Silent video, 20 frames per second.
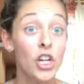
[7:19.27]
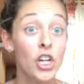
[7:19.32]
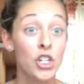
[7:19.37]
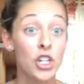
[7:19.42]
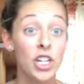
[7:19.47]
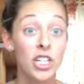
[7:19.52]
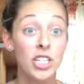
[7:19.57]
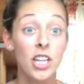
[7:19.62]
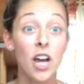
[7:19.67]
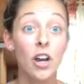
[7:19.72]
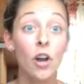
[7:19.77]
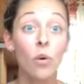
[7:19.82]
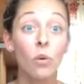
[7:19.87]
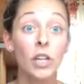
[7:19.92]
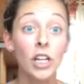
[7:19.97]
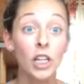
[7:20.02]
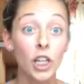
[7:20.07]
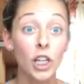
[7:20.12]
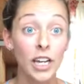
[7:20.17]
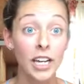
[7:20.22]
She's not
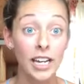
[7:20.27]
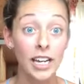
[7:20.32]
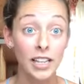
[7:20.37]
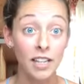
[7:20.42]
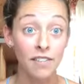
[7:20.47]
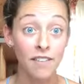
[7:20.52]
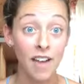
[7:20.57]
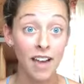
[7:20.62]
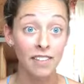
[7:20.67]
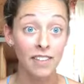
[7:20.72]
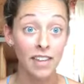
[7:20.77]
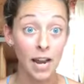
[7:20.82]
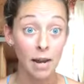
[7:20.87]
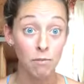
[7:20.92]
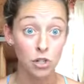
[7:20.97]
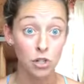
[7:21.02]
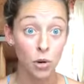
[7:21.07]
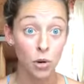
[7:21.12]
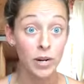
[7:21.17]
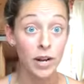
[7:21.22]
only looking at the fact that
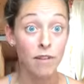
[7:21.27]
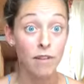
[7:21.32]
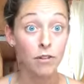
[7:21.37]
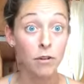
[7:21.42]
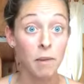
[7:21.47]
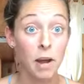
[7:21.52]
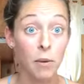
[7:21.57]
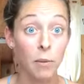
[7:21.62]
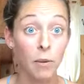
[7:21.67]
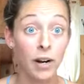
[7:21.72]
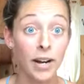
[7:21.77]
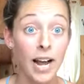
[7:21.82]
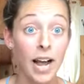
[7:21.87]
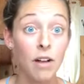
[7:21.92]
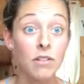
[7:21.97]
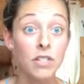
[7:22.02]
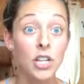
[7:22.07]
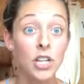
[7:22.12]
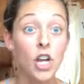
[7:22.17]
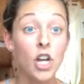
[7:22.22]
I'm showing up for my
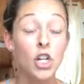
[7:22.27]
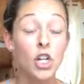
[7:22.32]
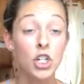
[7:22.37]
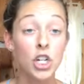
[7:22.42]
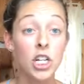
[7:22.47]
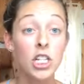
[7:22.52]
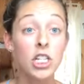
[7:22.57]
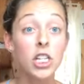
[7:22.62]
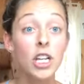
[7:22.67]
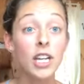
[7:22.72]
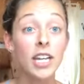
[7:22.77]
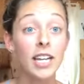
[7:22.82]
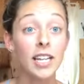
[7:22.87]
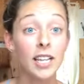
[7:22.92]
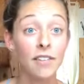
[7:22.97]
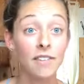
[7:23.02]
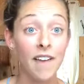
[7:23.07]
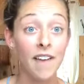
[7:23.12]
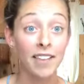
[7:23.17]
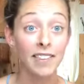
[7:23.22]
workouts, she's looking
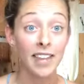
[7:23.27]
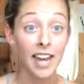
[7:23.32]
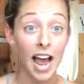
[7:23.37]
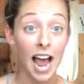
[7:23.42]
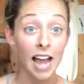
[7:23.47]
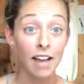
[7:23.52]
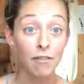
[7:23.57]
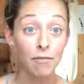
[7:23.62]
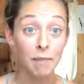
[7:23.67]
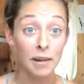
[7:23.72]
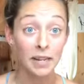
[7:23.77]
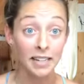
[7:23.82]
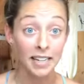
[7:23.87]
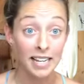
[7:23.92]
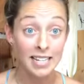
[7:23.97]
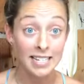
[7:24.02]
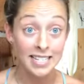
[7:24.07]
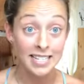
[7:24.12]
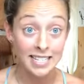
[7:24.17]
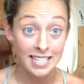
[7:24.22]
at the fact that I've been
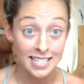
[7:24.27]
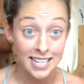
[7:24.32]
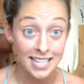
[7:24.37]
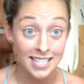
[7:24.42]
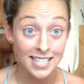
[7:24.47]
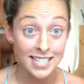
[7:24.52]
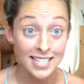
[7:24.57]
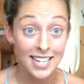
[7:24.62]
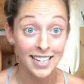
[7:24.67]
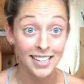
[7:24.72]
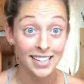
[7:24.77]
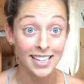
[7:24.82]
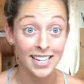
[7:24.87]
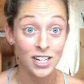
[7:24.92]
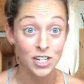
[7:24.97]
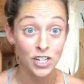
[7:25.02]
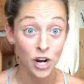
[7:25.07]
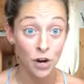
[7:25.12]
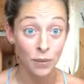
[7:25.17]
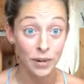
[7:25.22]
consistently
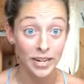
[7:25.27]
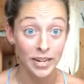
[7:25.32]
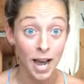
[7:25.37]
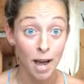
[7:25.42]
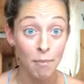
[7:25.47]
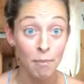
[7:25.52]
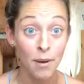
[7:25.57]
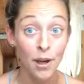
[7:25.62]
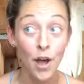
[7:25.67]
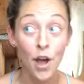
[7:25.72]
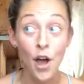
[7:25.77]
showing up